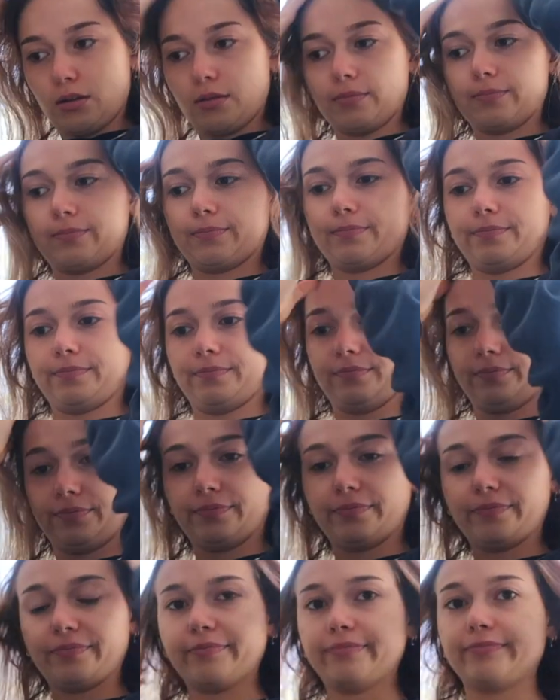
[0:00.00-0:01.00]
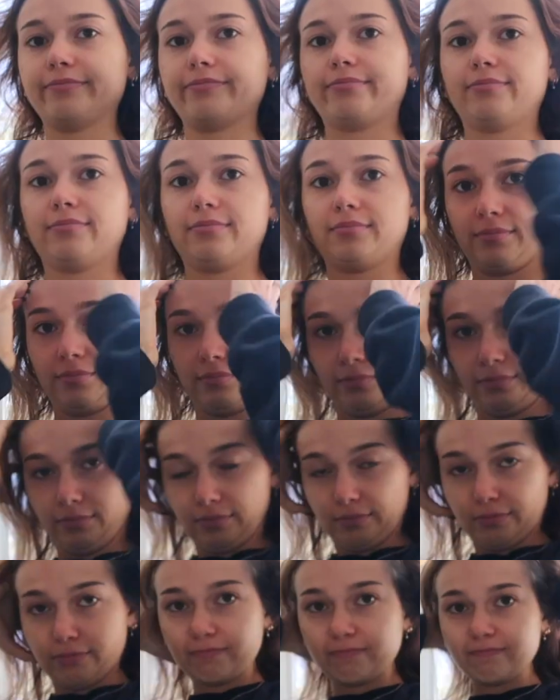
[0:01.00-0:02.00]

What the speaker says: (no one is talking)